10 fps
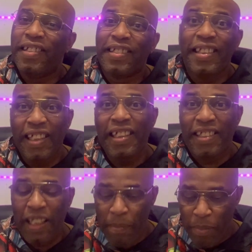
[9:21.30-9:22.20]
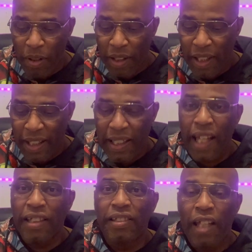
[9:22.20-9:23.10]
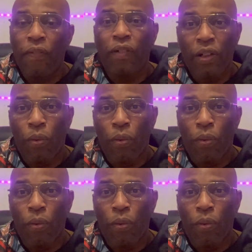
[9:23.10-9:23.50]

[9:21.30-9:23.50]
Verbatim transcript: is a DC book that is definitely